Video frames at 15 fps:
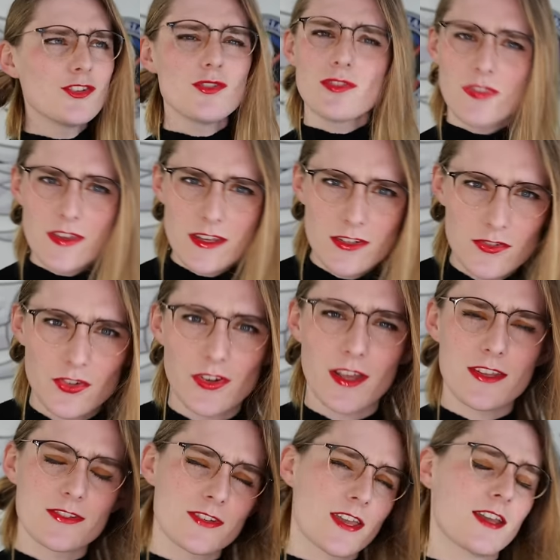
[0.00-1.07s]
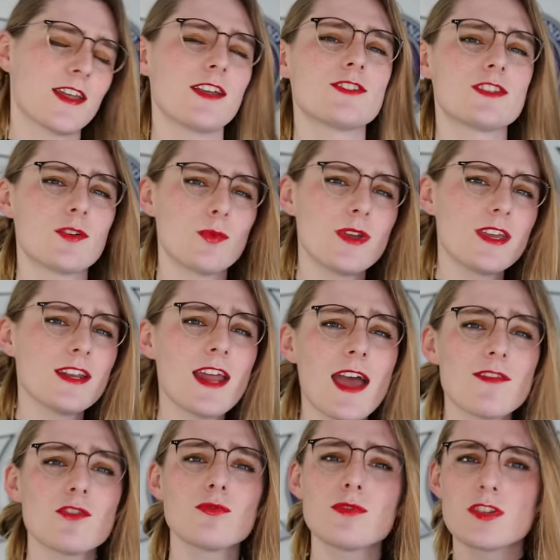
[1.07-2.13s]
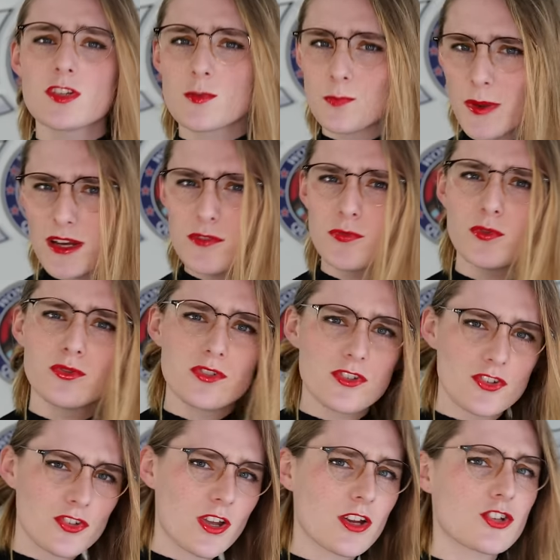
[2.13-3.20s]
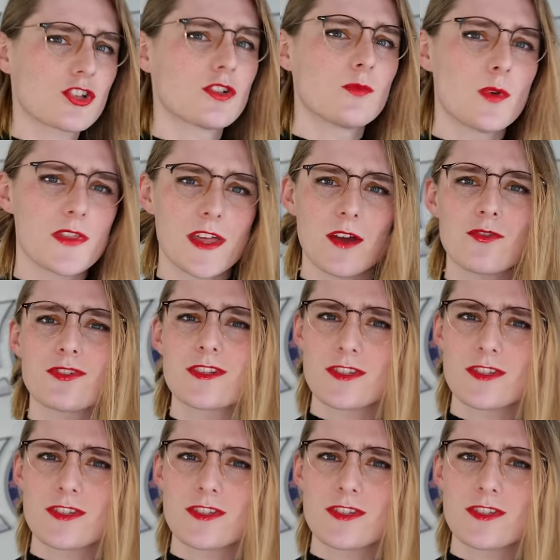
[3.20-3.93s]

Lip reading: should think in today's day and age that we can have a respectful discussion without